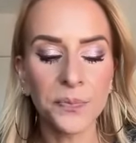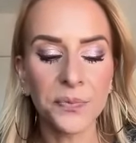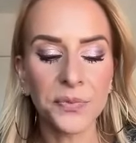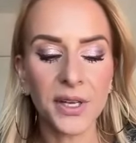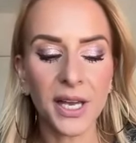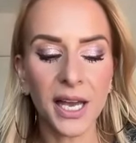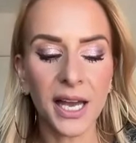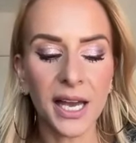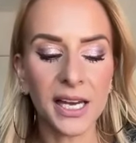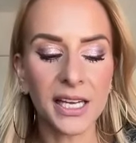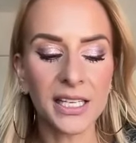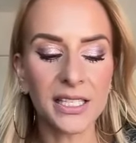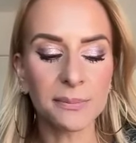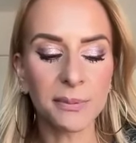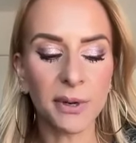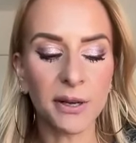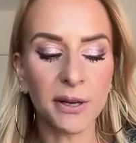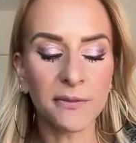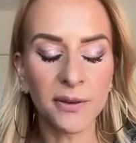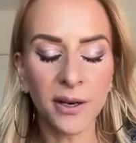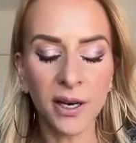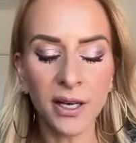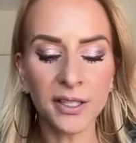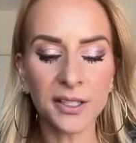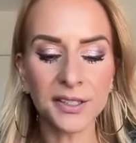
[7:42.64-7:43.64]
And my
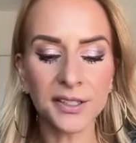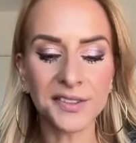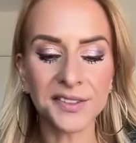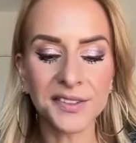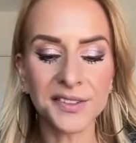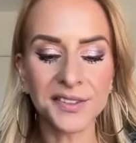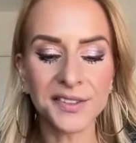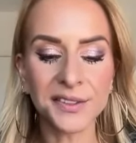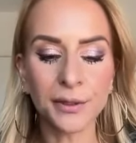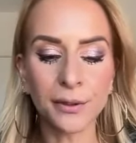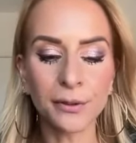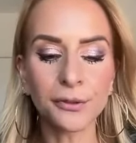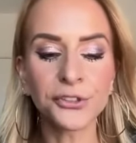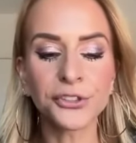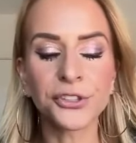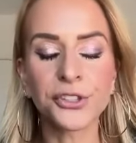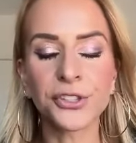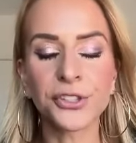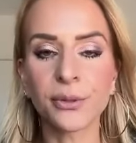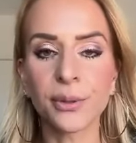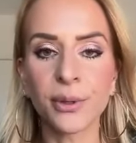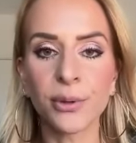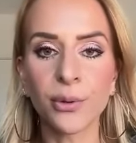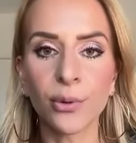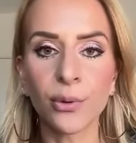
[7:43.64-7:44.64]
father's solution
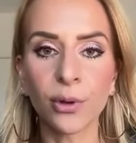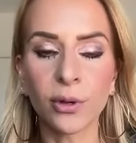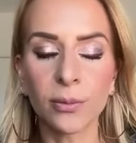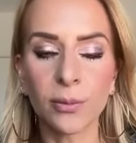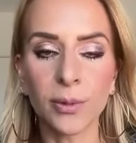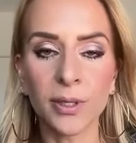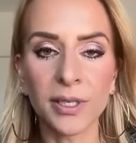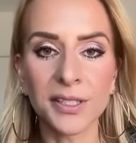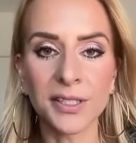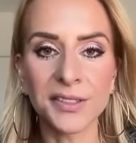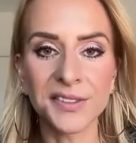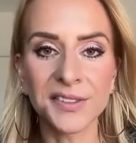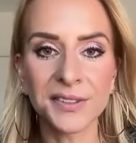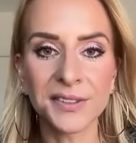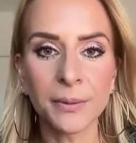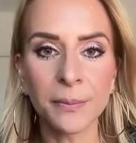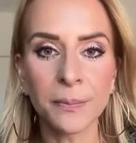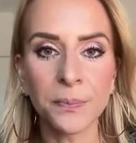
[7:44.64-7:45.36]
to it all was,